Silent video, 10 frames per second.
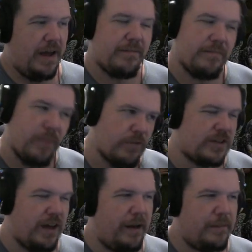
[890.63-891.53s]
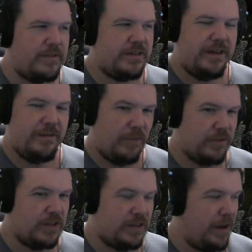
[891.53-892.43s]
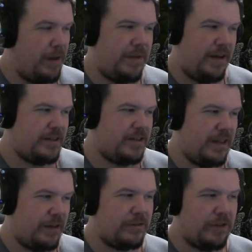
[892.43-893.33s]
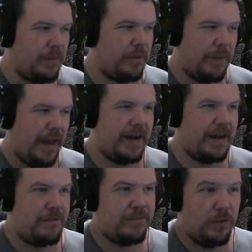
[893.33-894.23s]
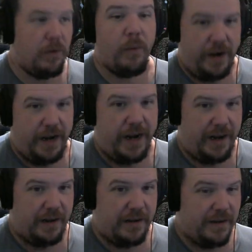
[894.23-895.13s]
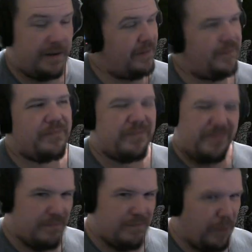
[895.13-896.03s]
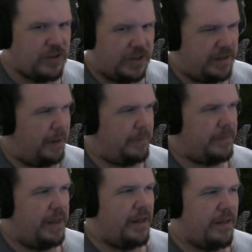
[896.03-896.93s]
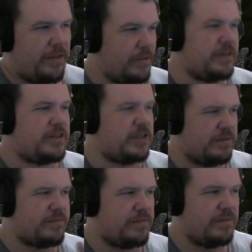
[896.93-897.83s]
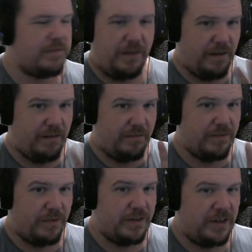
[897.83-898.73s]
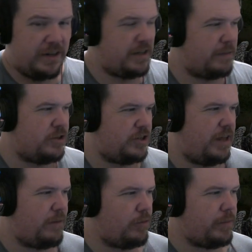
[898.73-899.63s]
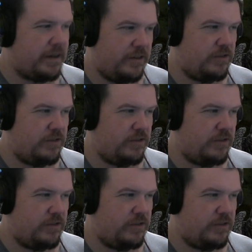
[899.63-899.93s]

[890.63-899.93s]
Most of the time, they'll double back and do a 180. Most of the time. There is There is an exception to that rule because